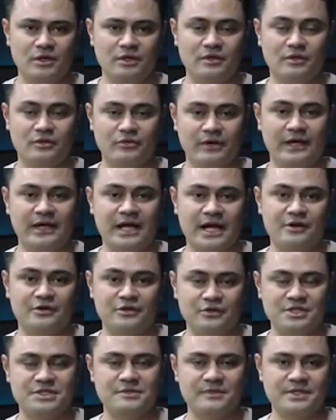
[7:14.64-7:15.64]
one of the great
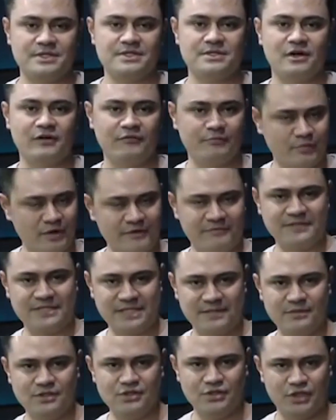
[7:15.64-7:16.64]
characteristics of
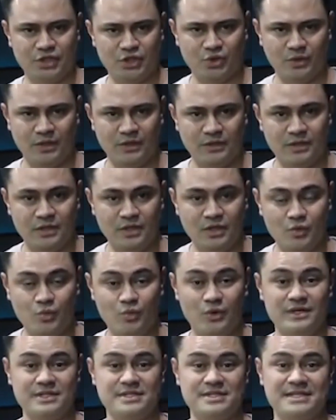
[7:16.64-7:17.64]
Prophet T.B. Joshua
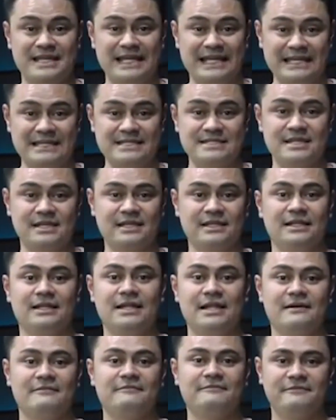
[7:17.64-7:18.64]
was his
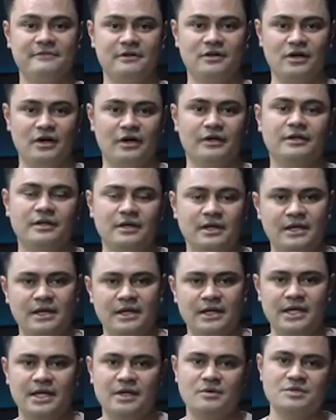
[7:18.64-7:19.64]
love for God.
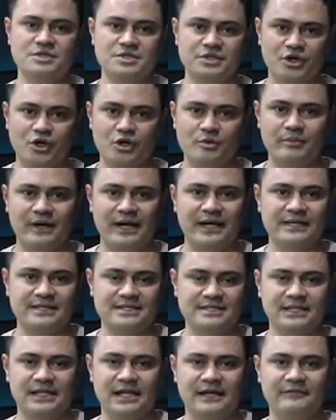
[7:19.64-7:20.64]
It was known by
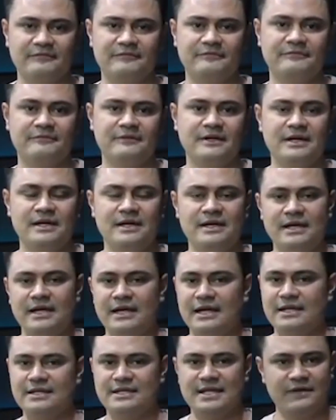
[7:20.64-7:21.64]
his love,
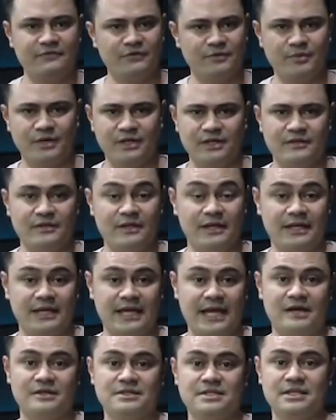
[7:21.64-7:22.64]
and everybody that
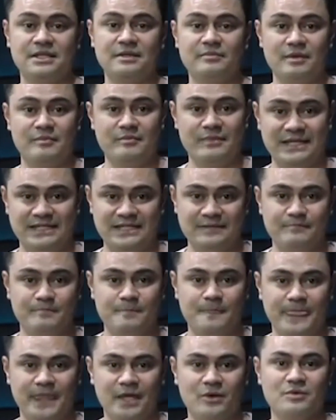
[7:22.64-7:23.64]
encountered him and met him,
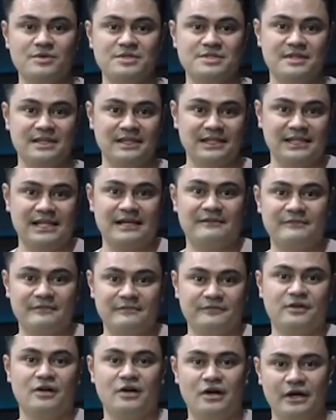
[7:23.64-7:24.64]
it was the
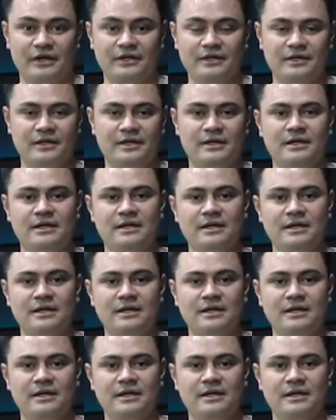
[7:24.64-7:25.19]
love of God